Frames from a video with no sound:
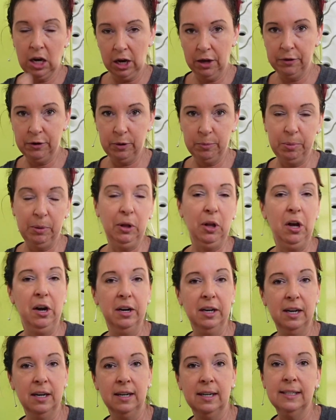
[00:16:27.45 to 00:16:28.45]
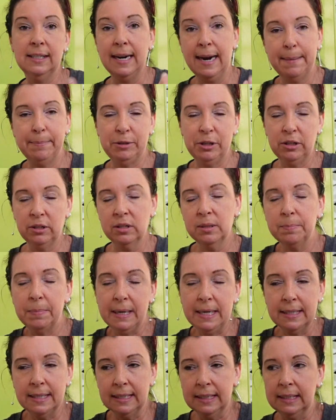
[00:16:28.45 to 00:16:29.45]
other plug adapters,
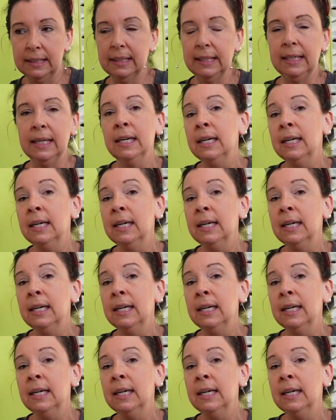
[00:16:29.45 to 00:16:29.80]
basically.